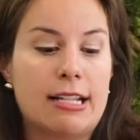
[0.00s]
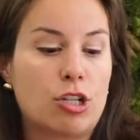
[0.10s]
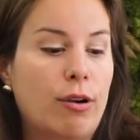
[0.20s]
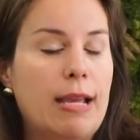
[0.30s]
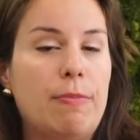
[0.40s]
it's
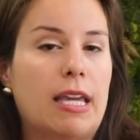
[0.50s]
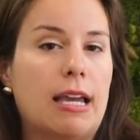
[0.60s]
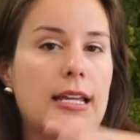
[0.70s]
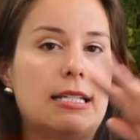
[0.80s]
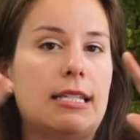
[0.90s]
great
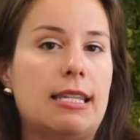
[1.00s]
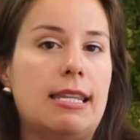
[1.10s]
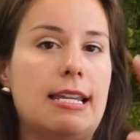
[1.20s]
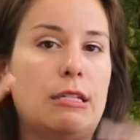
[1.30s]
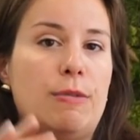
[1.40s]
because
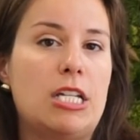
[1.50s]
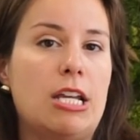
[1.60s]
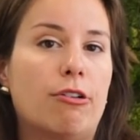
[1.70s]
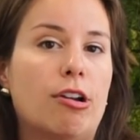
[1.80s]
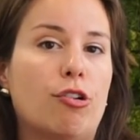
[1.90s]
this
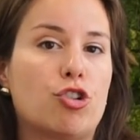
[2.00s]
material